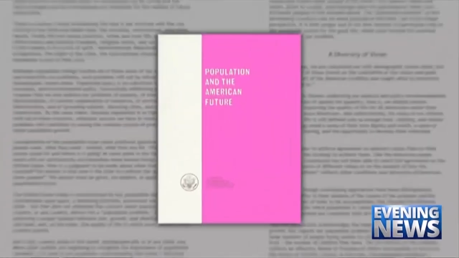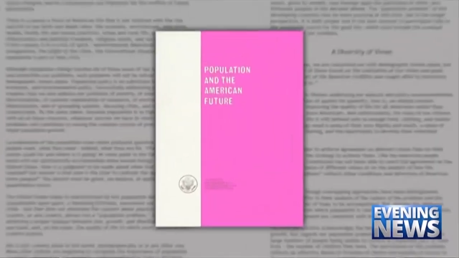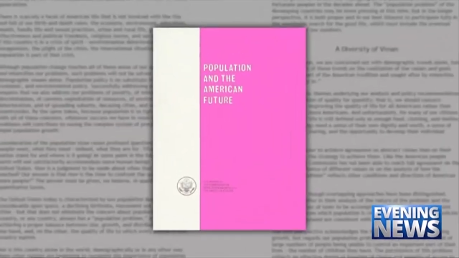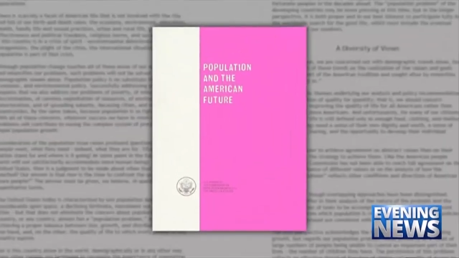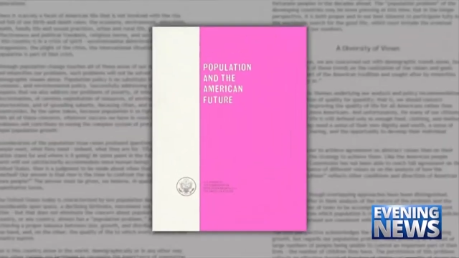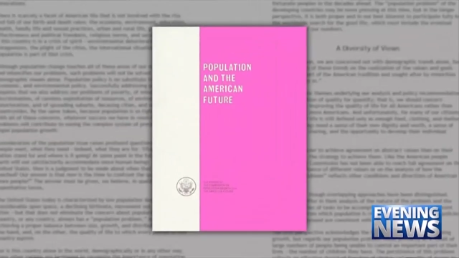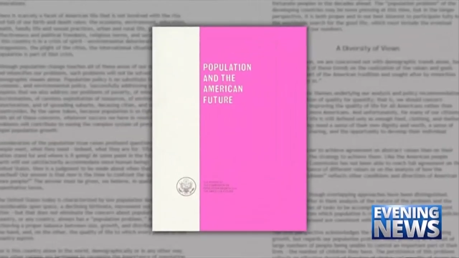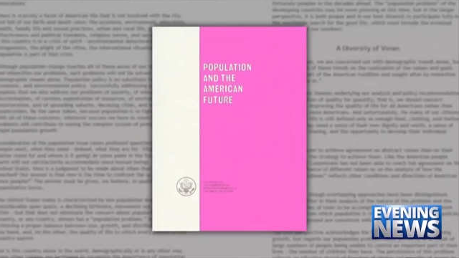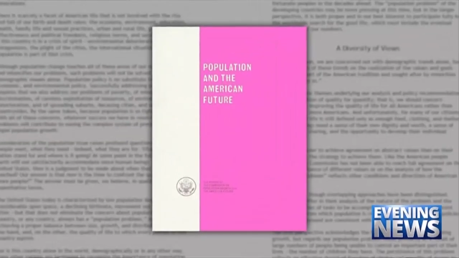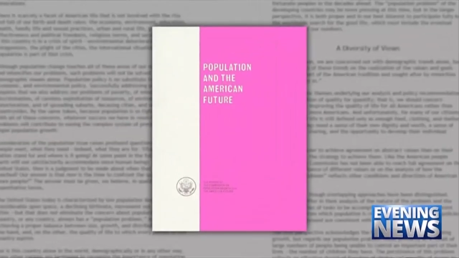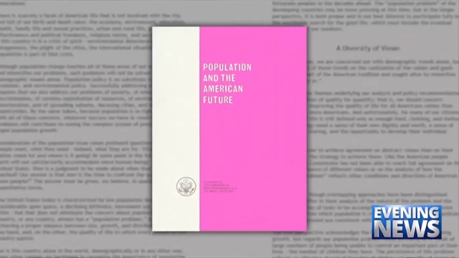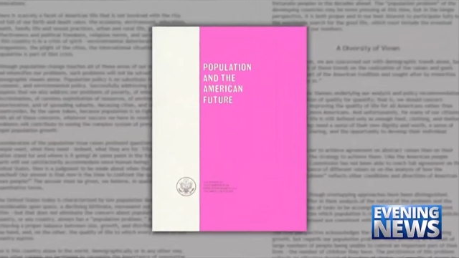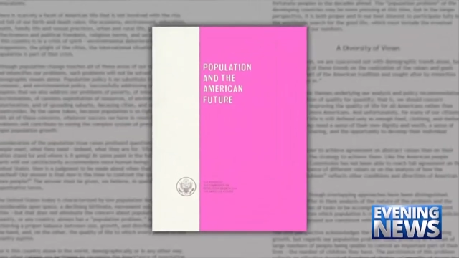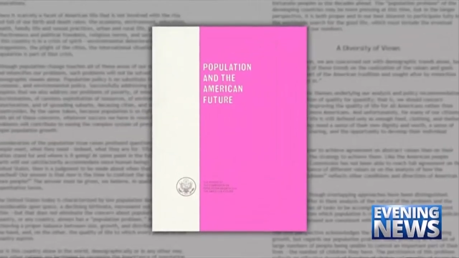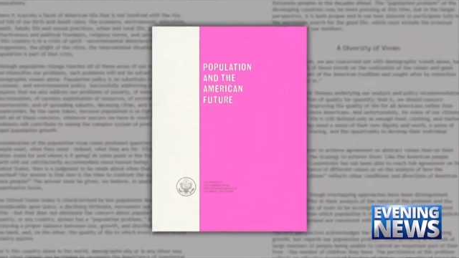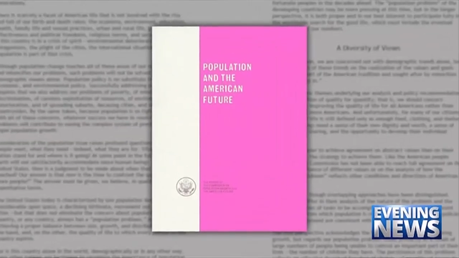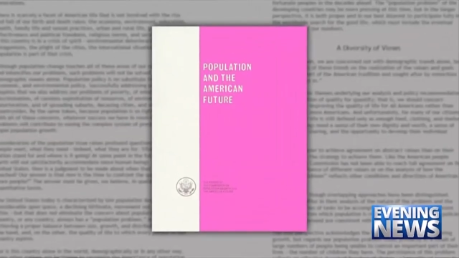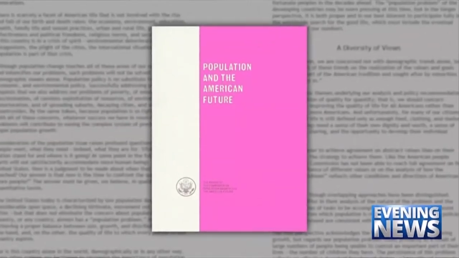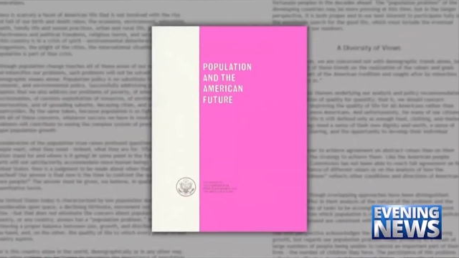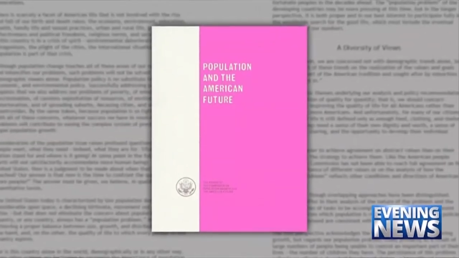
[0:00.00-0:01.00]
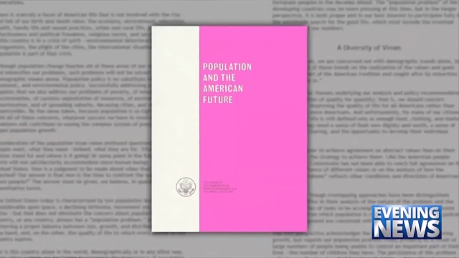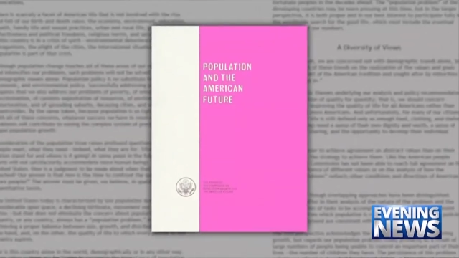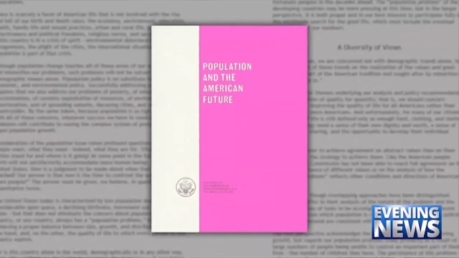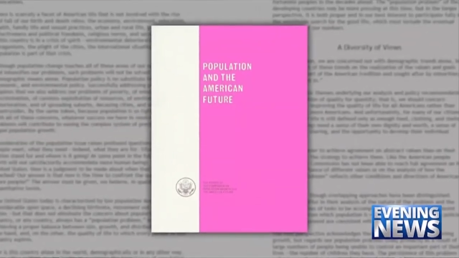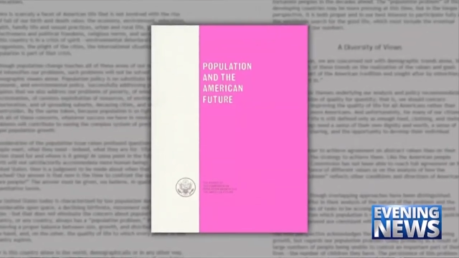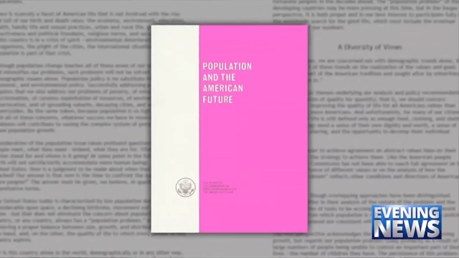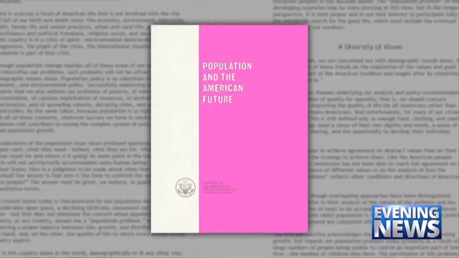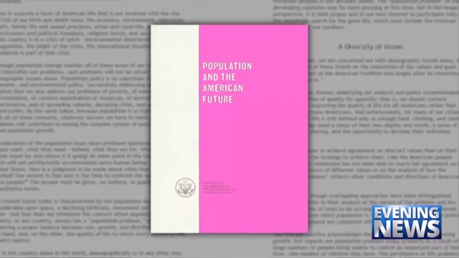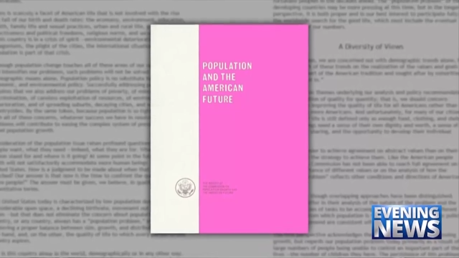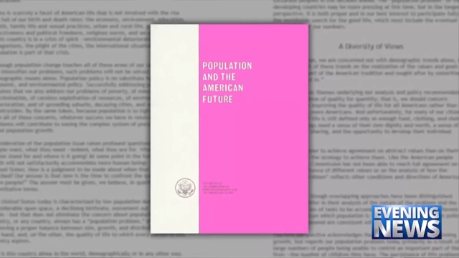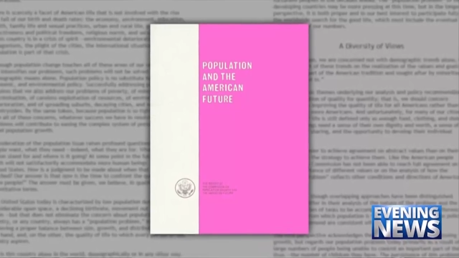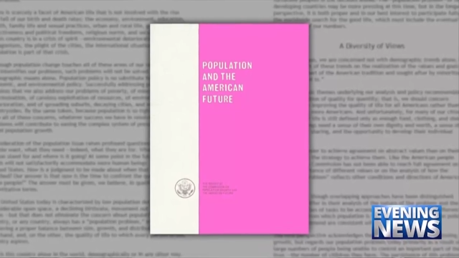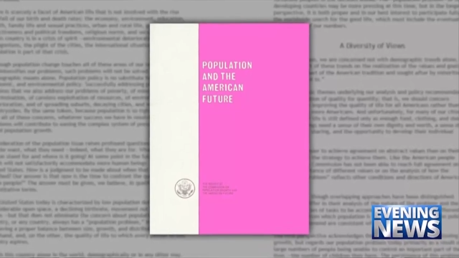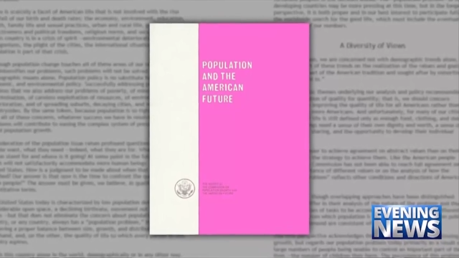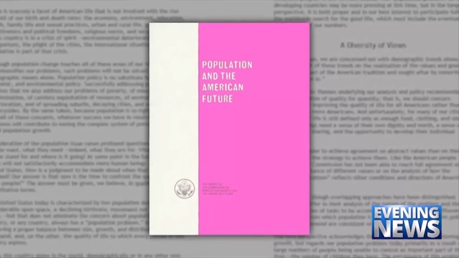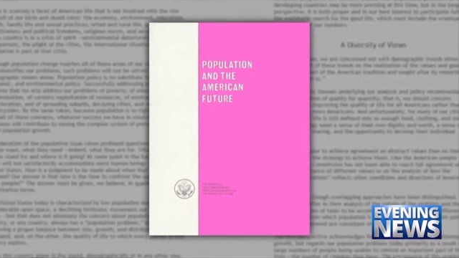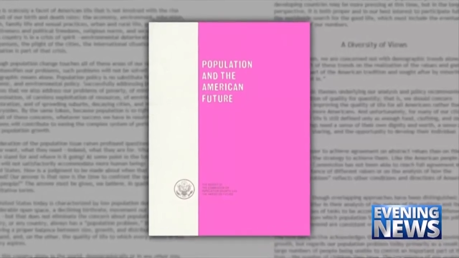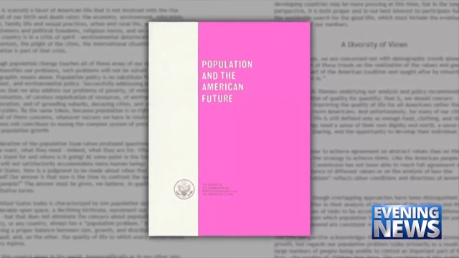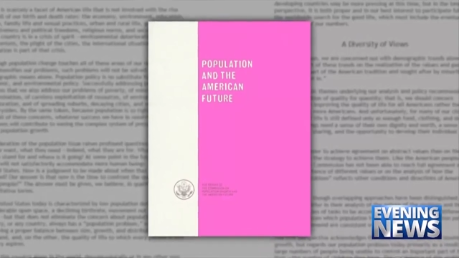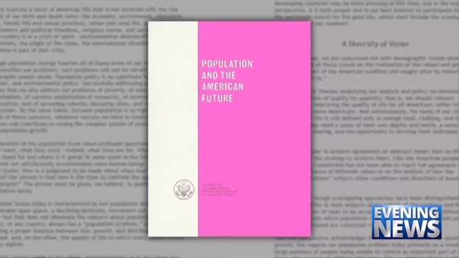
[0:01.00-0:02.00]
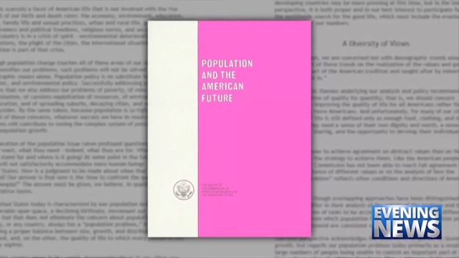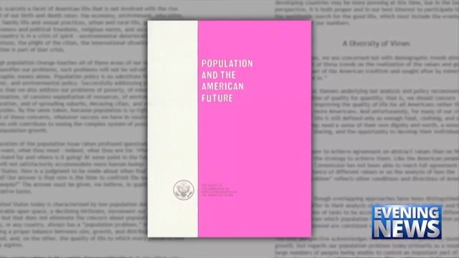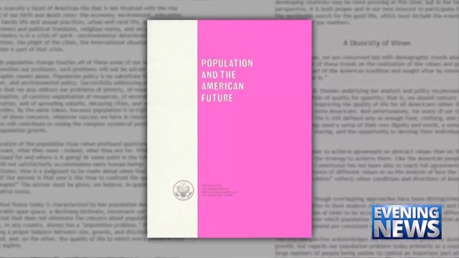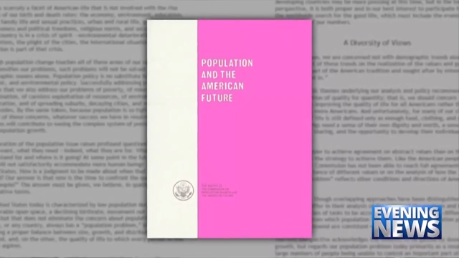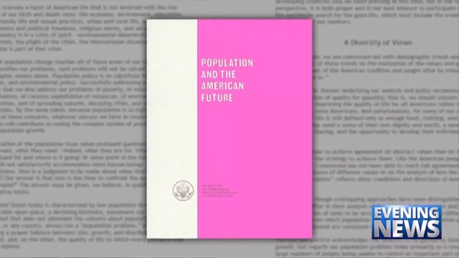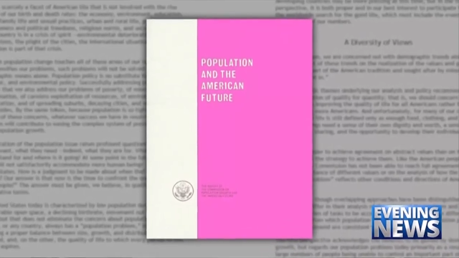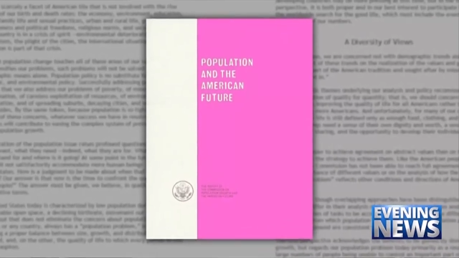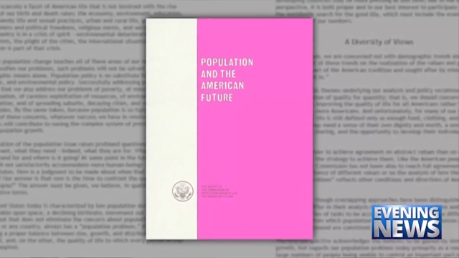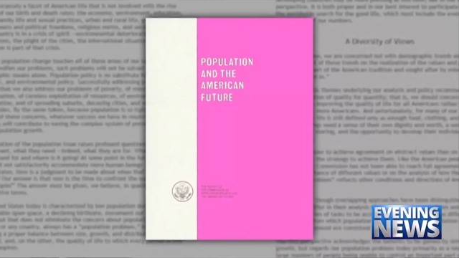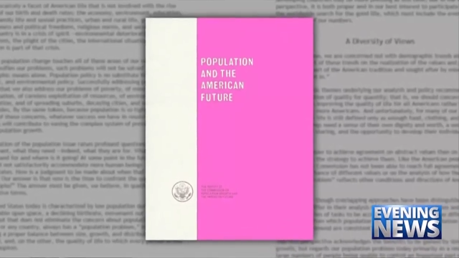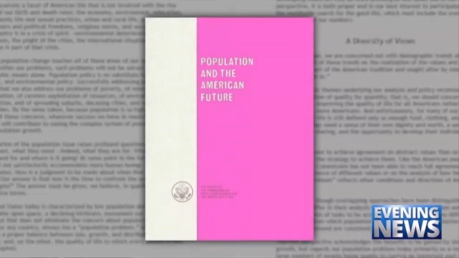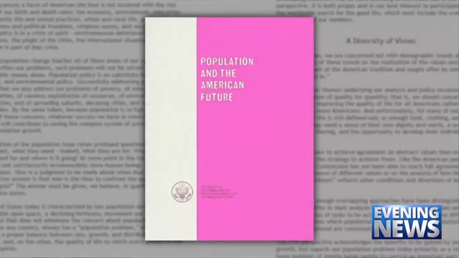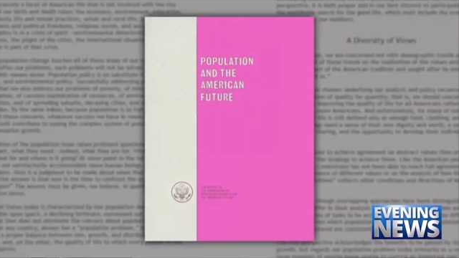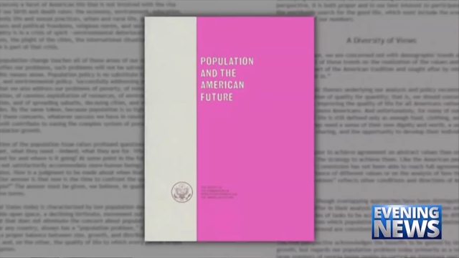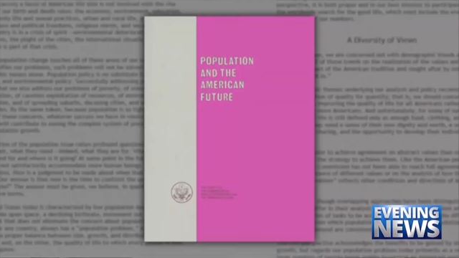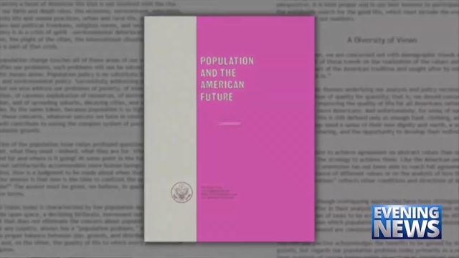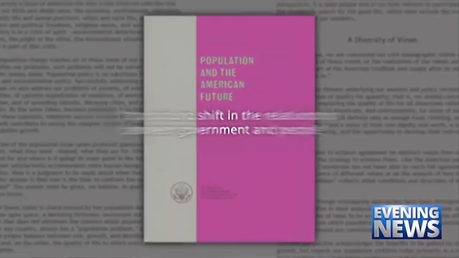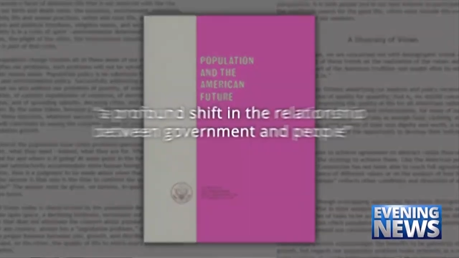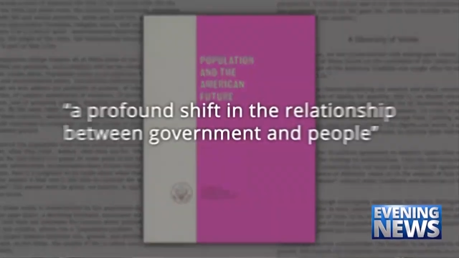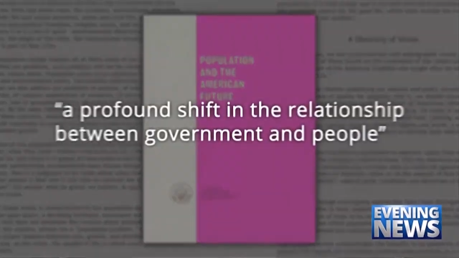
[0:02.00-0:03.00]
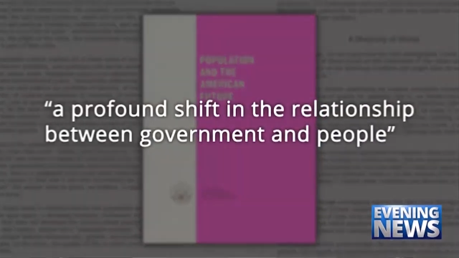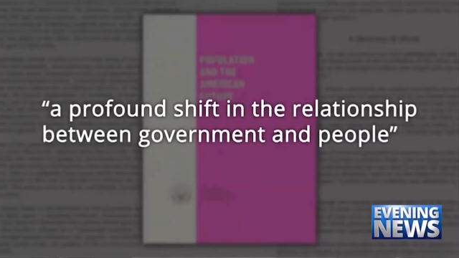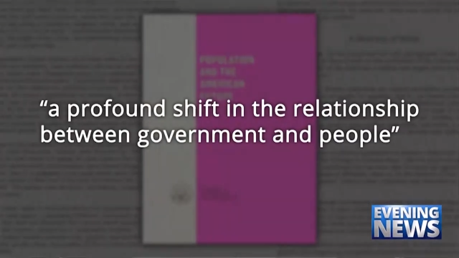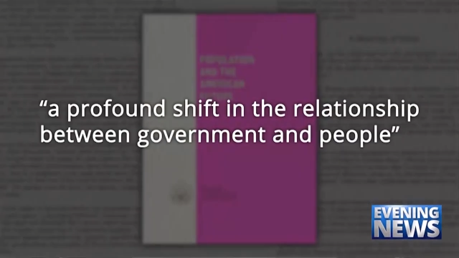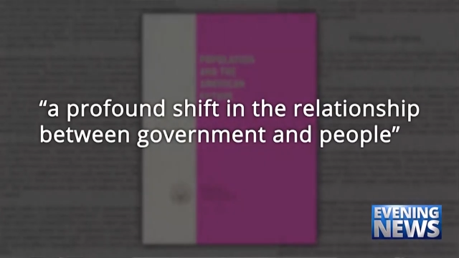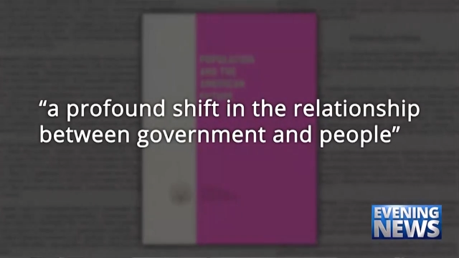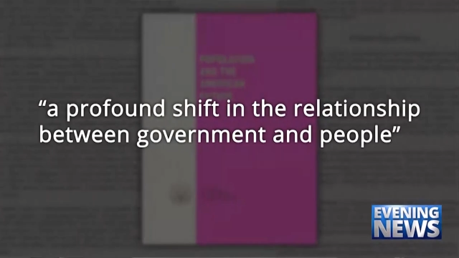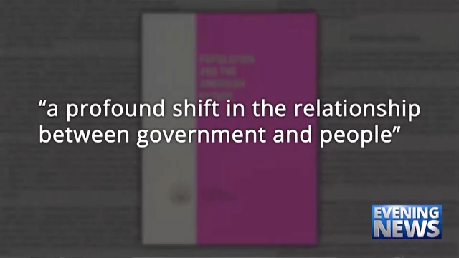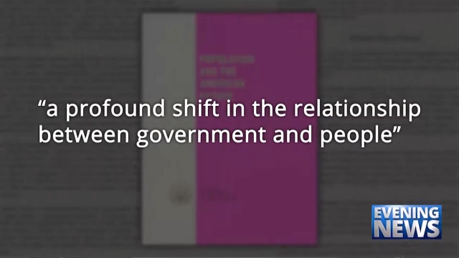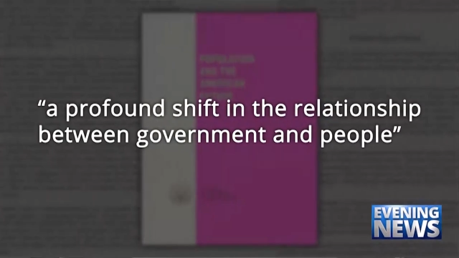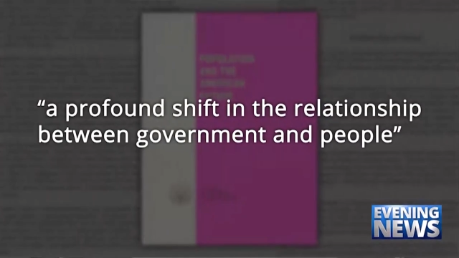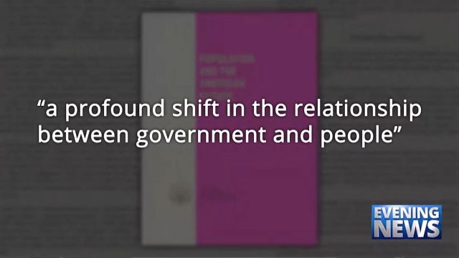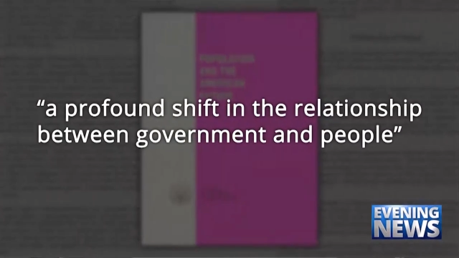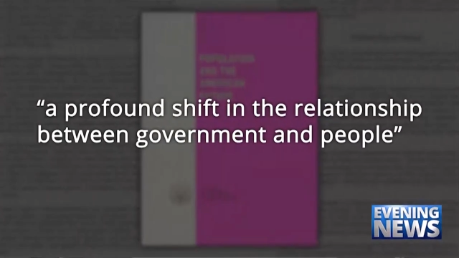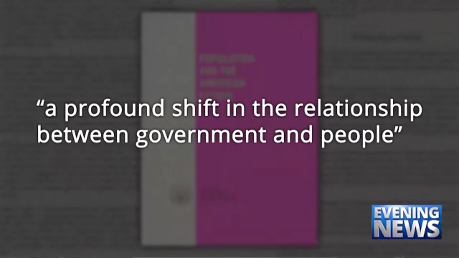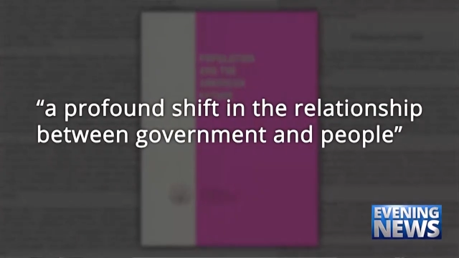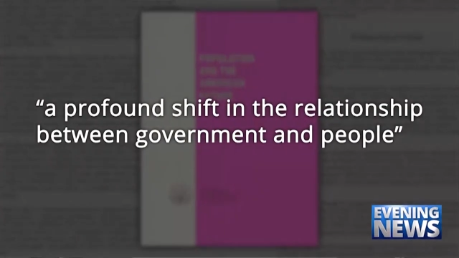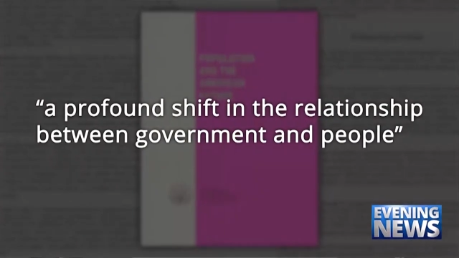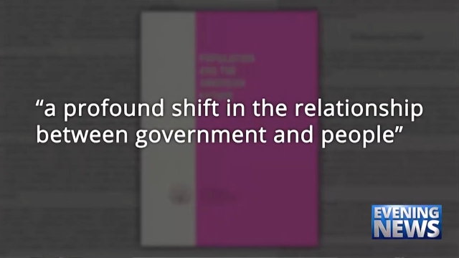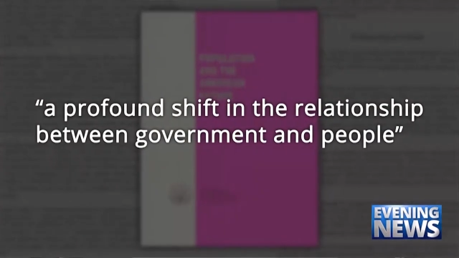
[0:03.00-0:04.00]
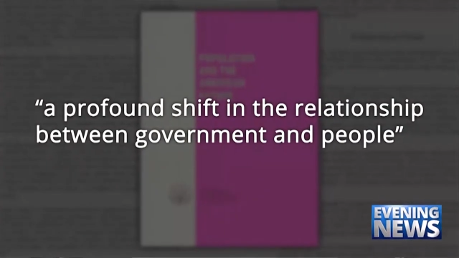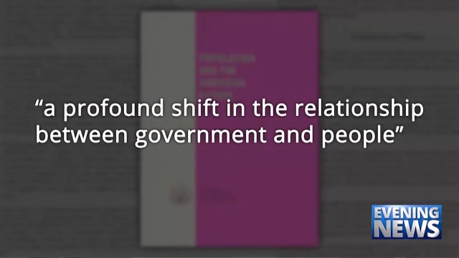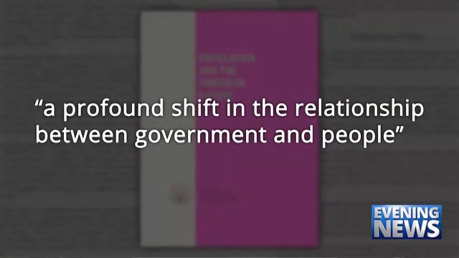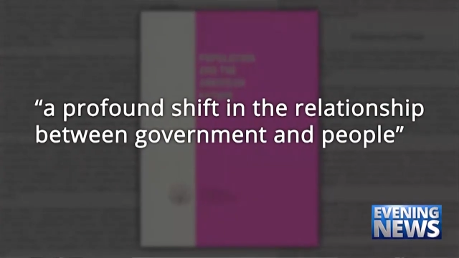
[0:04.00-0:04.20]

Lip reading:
No face is visible, so there are no lips to read.